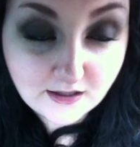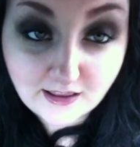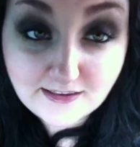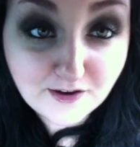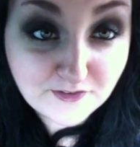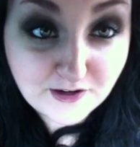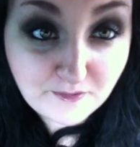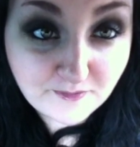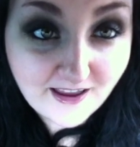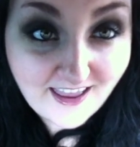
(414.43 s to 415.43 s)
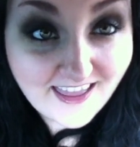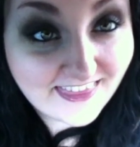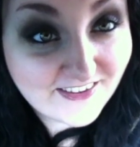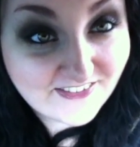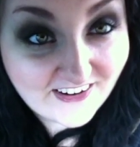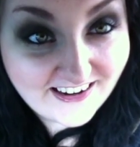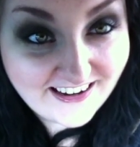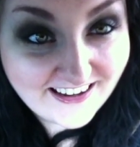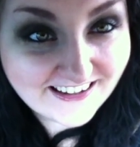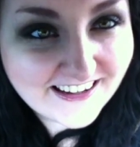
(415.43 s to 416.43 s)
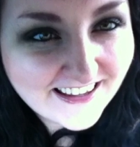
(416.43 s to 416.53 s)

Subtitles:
That's off the top of my head. That was very good.